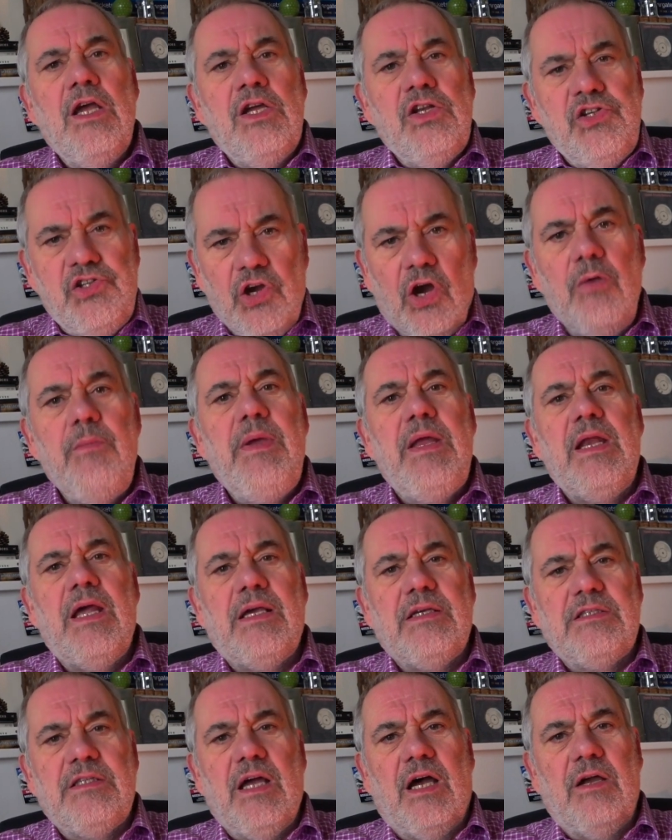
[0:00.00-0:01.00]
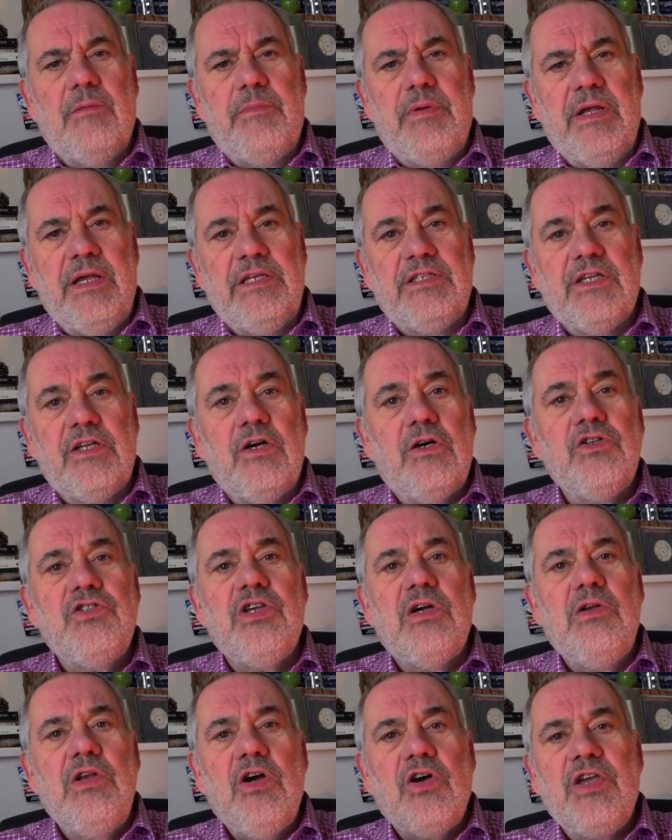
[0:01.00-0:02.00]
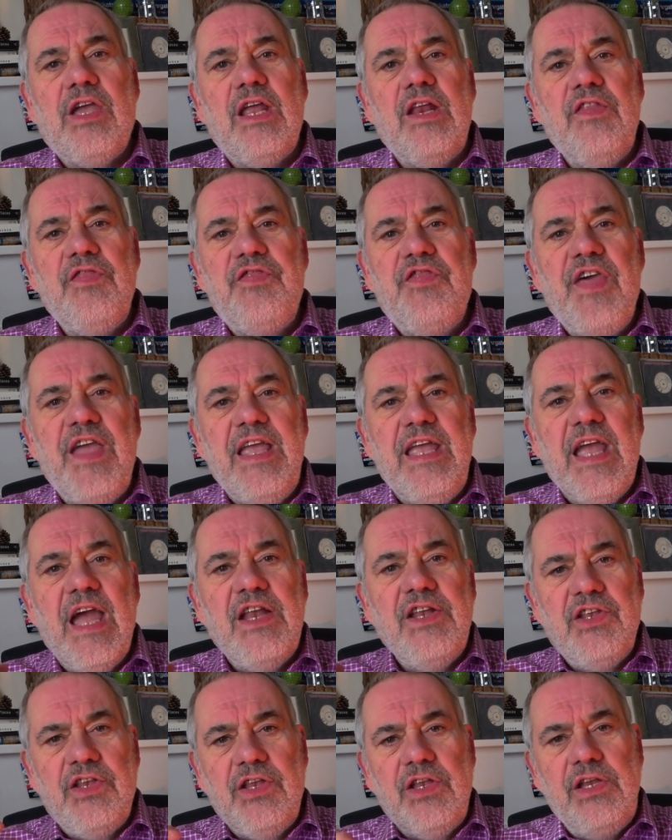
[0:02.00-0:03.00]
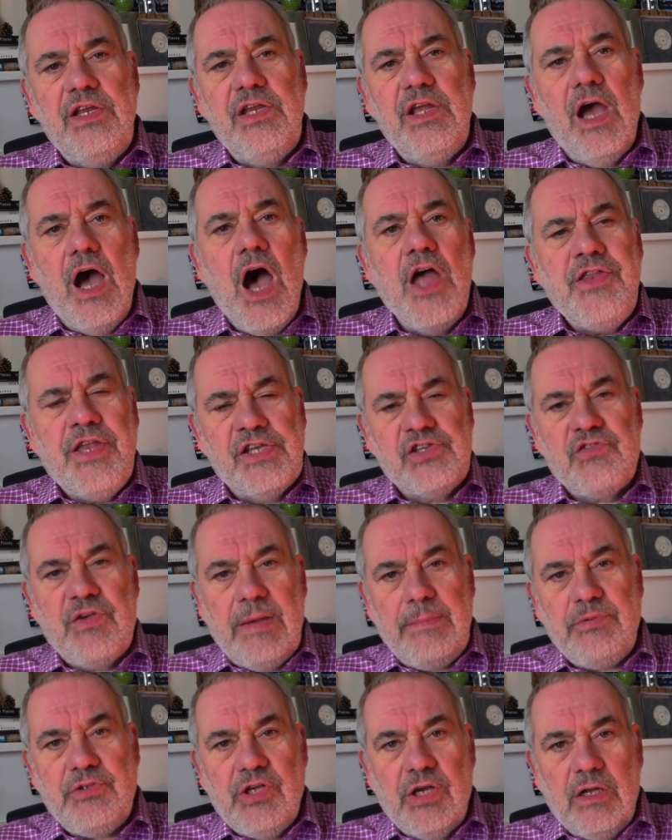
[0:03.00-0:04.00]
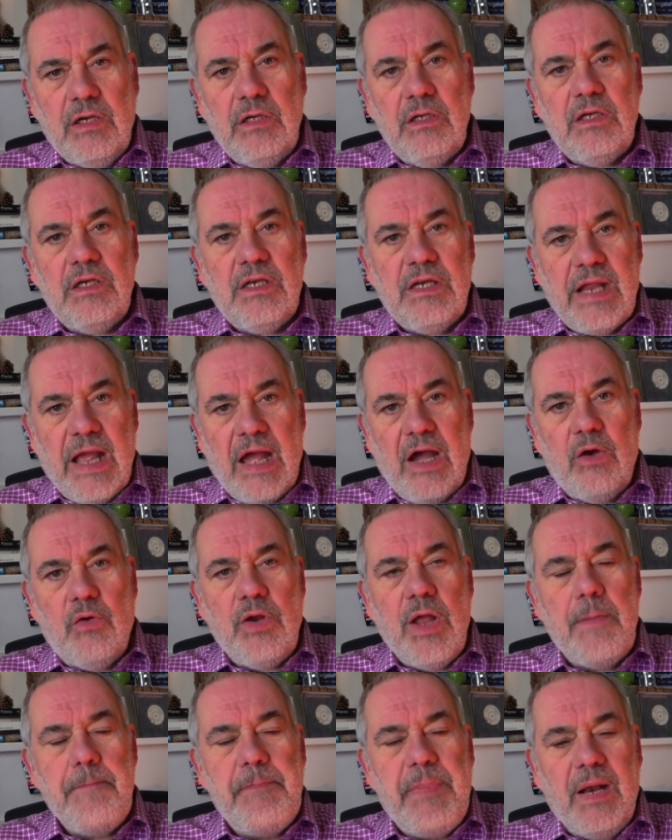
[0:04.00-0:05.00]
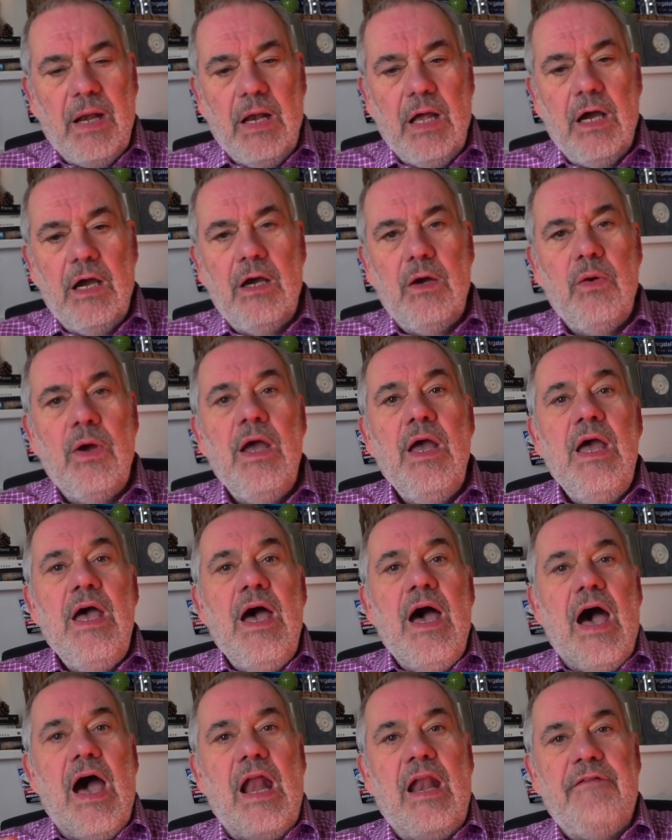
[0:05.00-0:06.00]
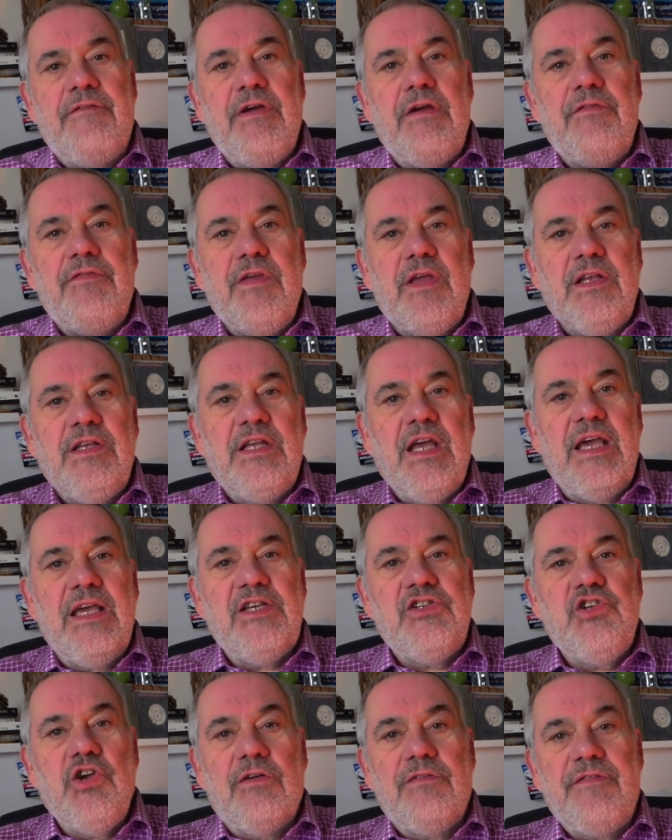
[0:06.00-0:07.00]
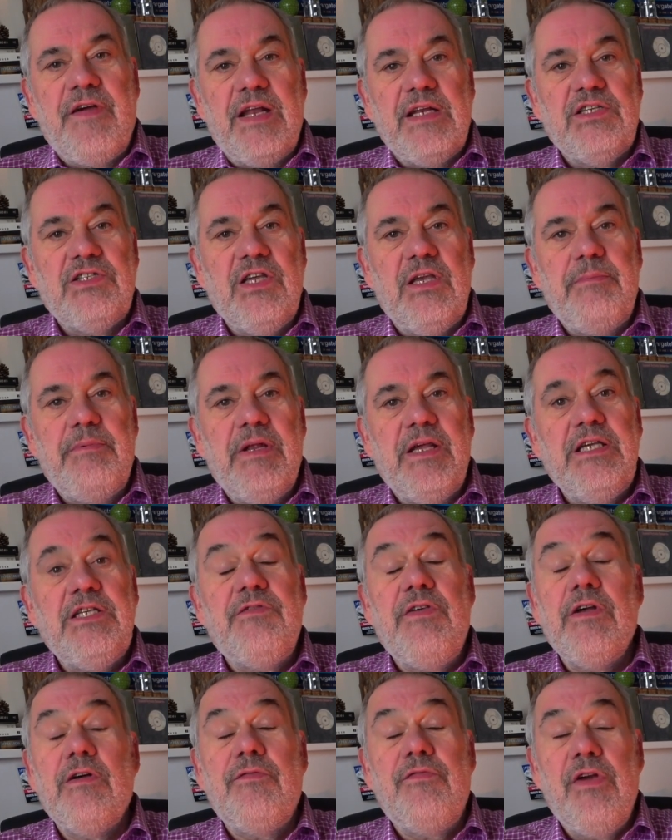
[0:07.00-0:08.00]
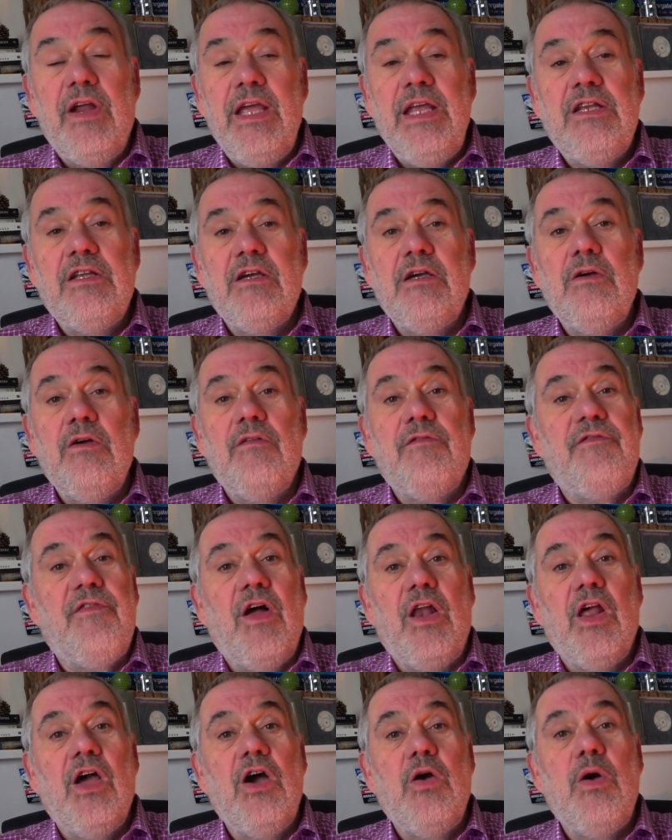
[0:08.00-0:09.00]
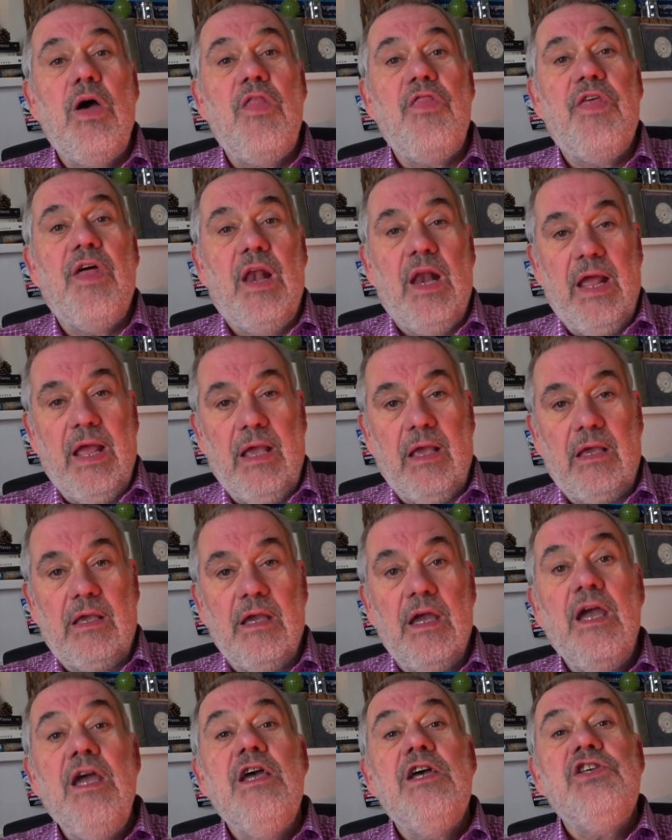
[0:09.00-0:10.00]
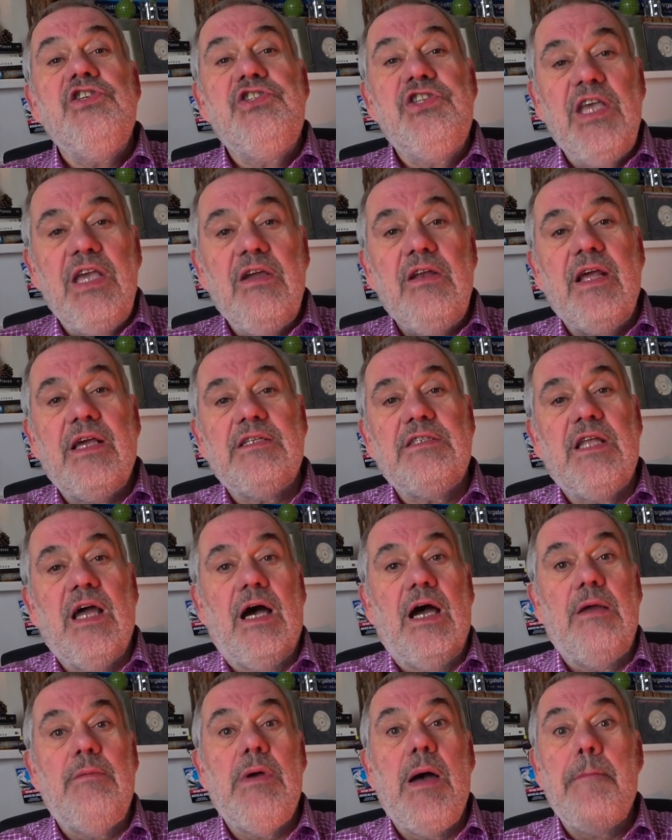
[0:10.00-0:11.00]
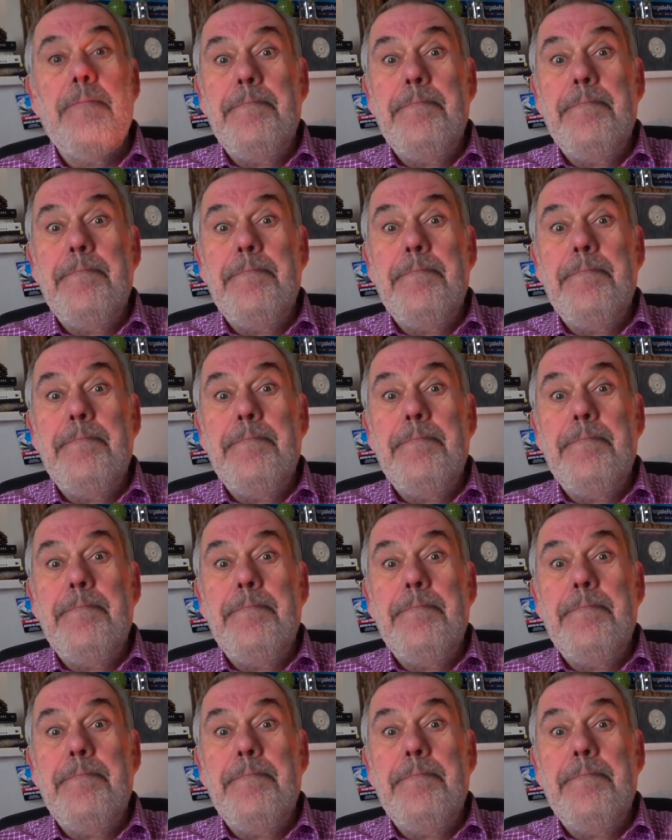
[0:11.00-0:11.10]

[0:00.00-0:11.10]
Join me next time, please. And also look in the description down below. And if everything takes your fancy, please feel free to follow the link. See you next time.